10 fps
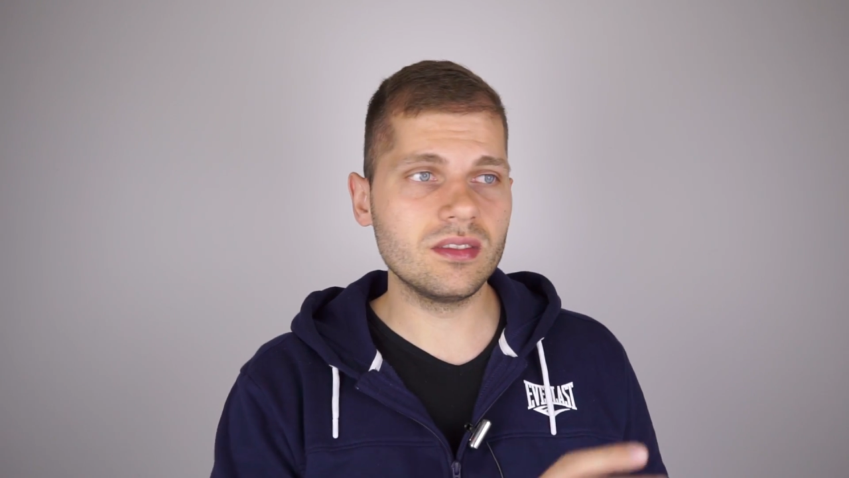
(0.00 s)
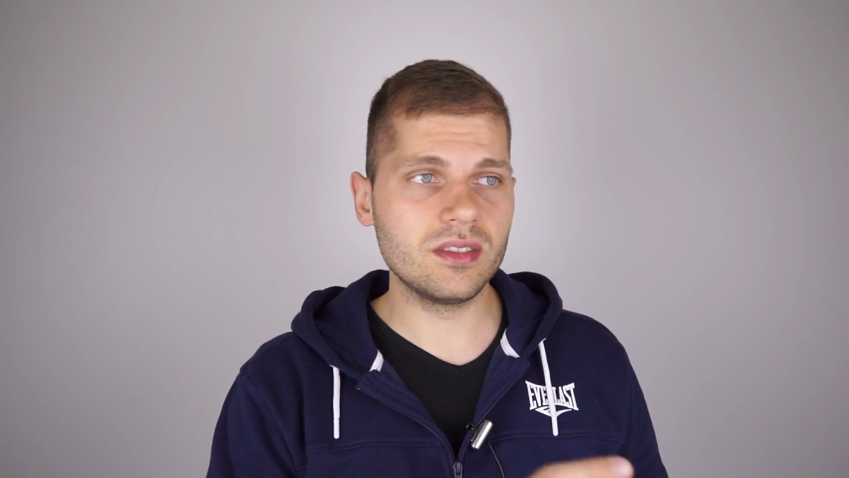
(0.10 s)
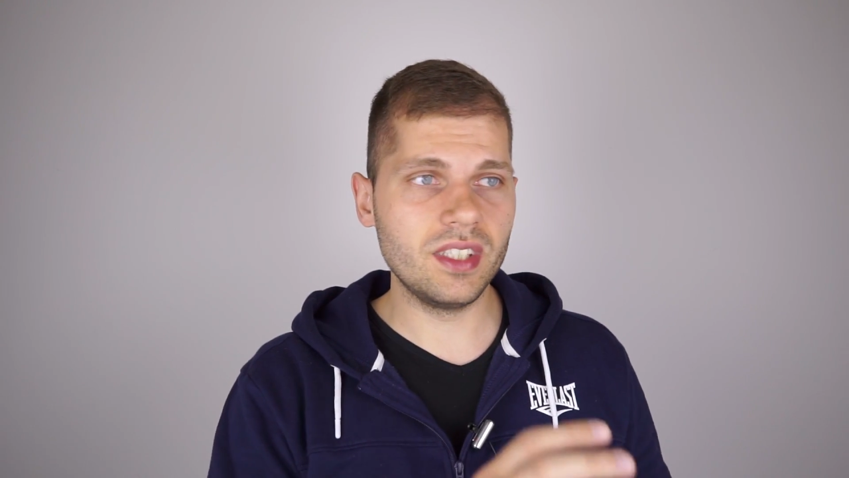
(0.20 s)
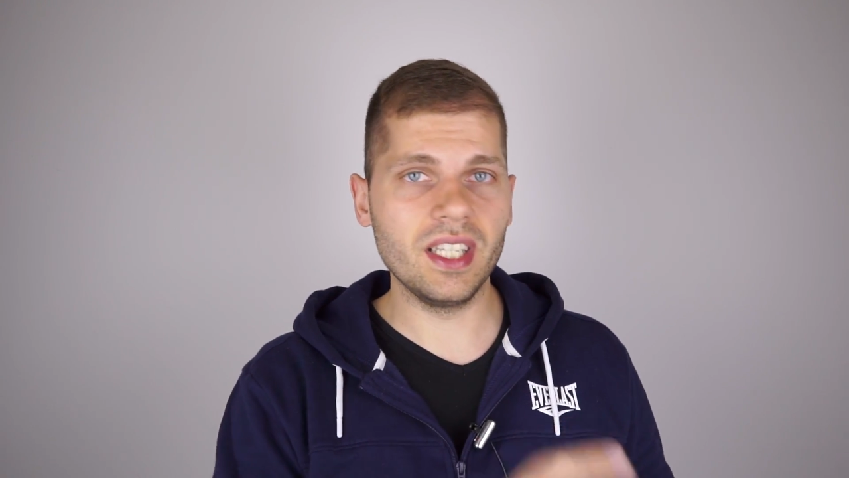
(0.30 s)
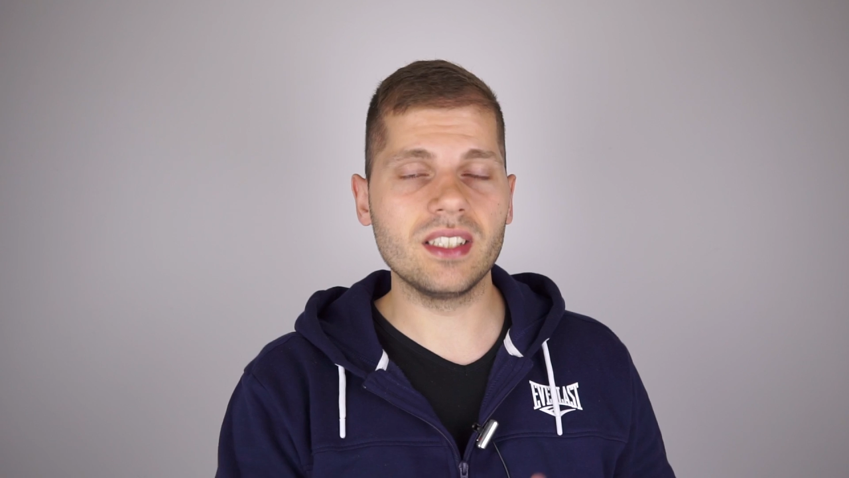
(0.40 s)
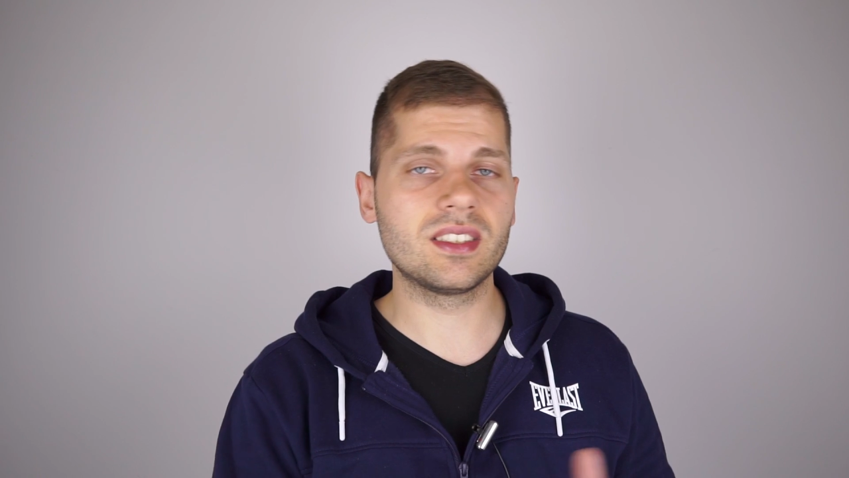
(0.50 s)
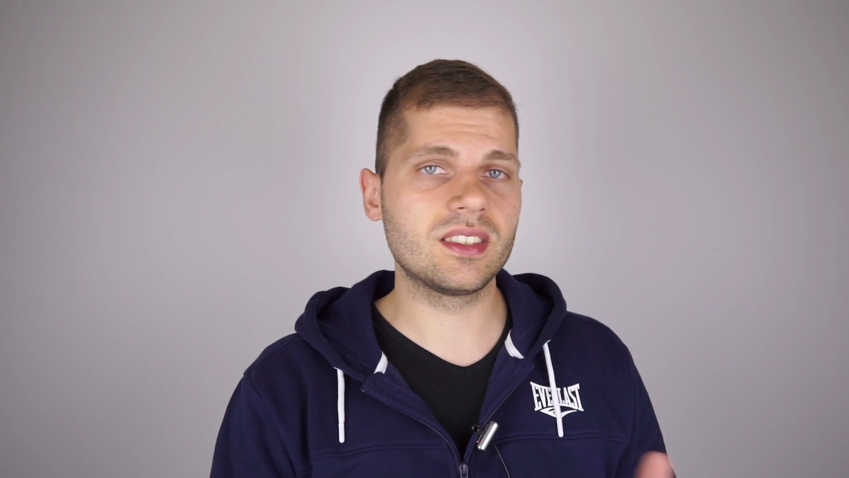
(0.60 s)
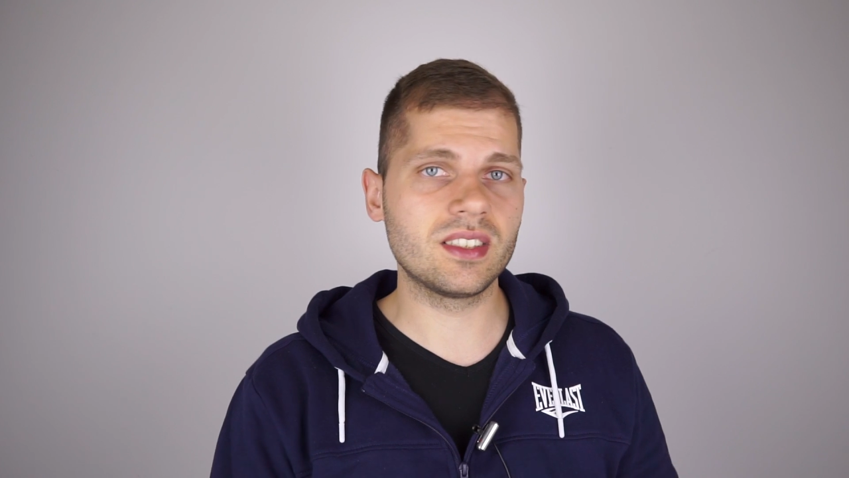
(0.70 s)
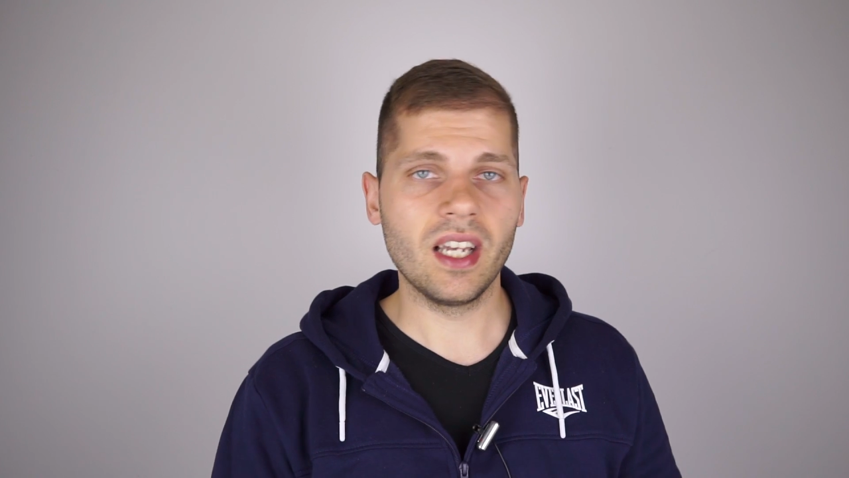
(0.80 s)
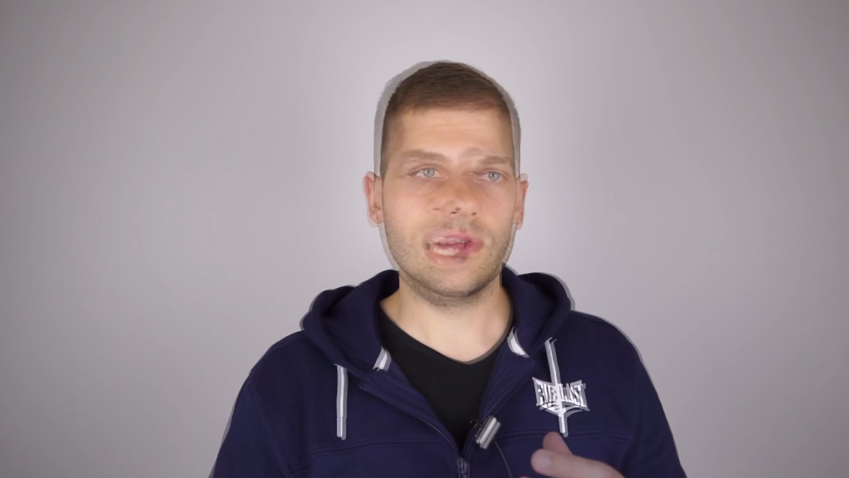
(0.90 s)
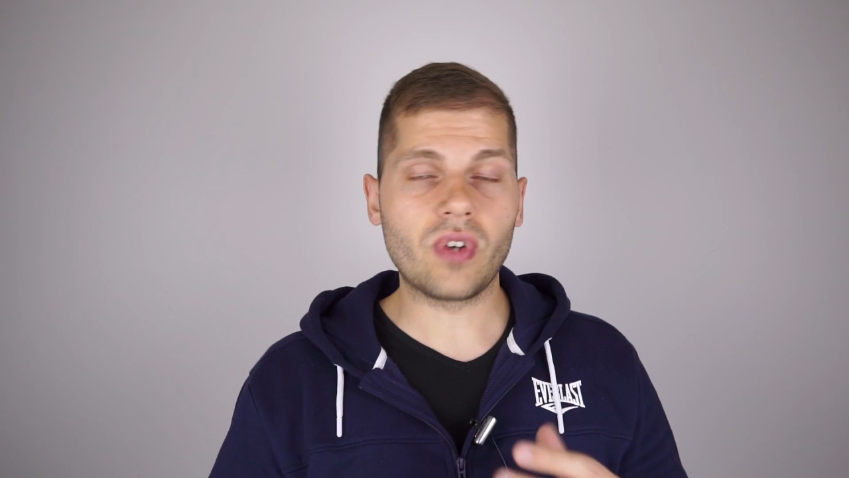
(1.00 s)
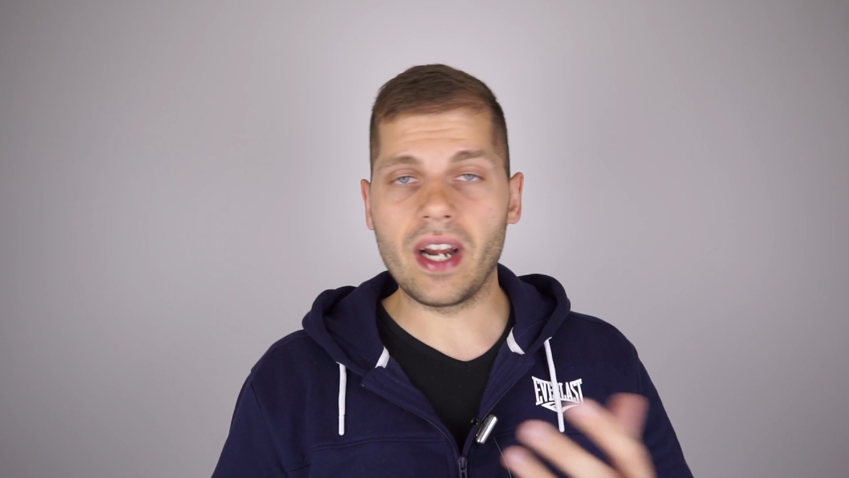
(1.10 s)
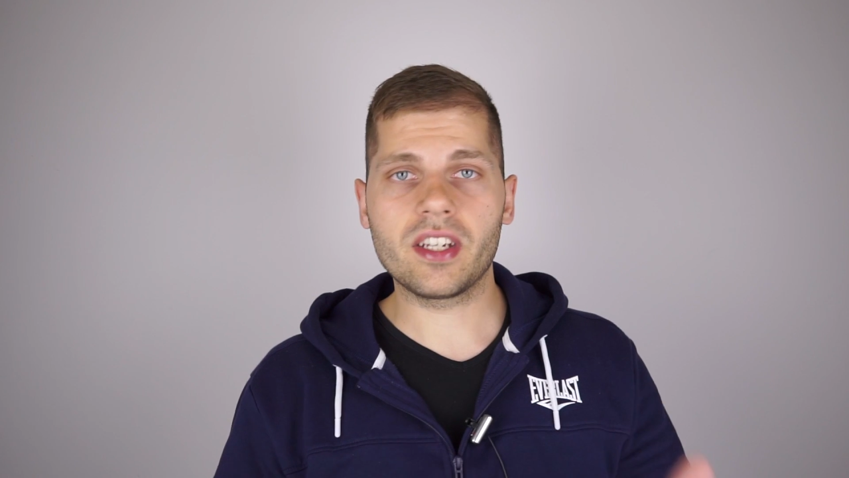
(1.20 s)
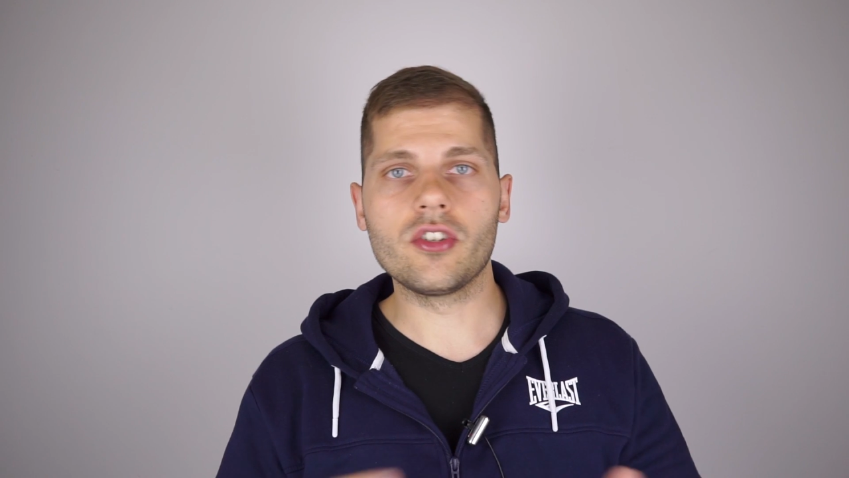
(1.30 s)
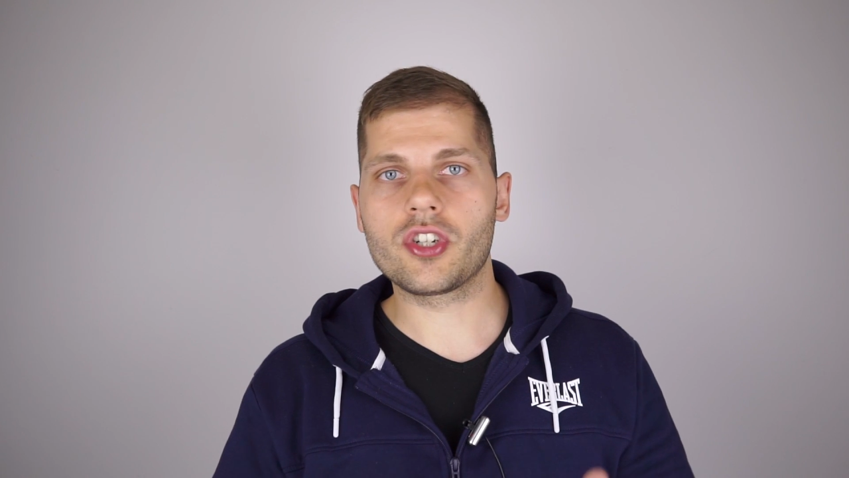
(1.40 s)
this
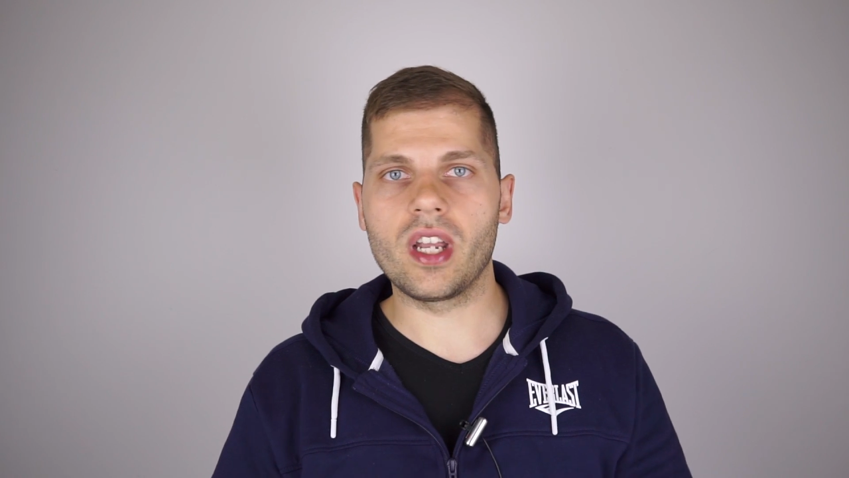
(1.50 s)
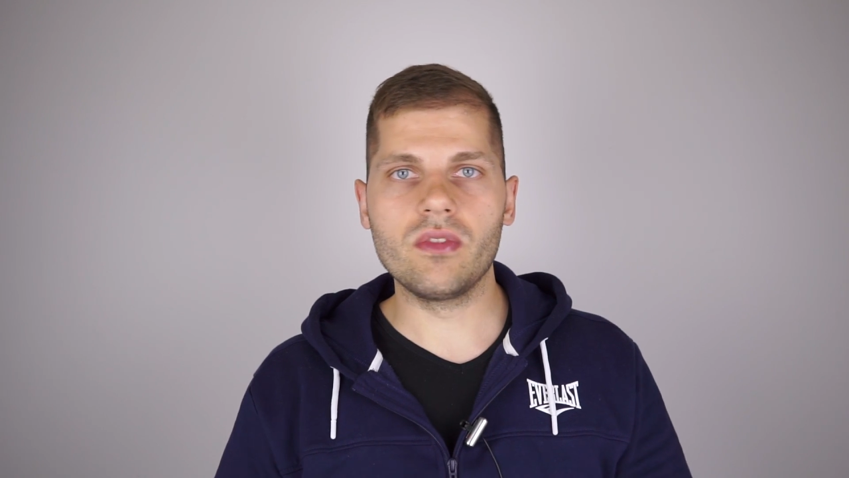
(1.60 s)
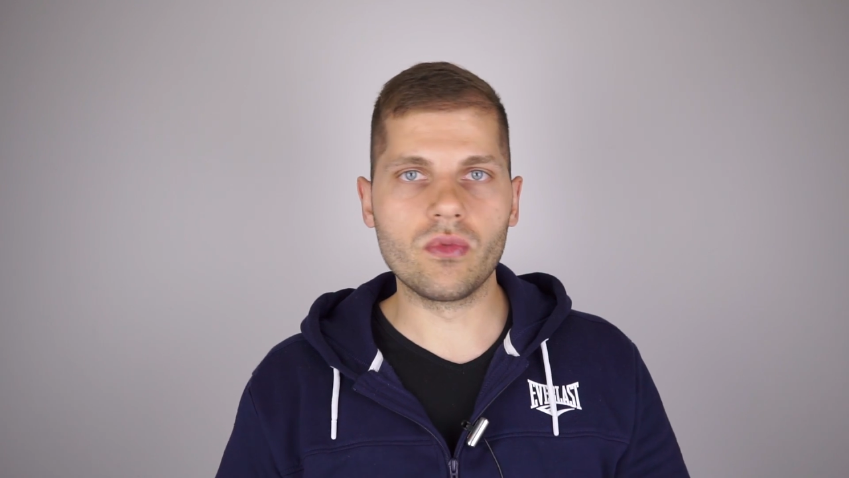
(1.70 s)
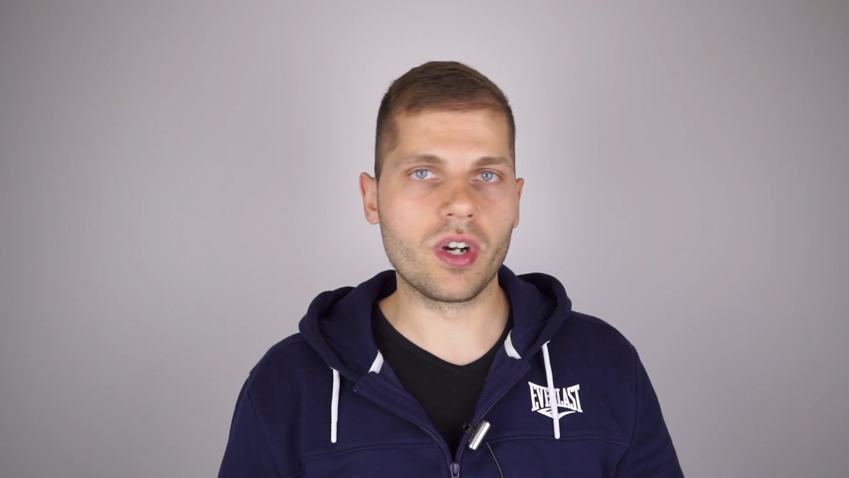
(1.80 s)
Frankenstein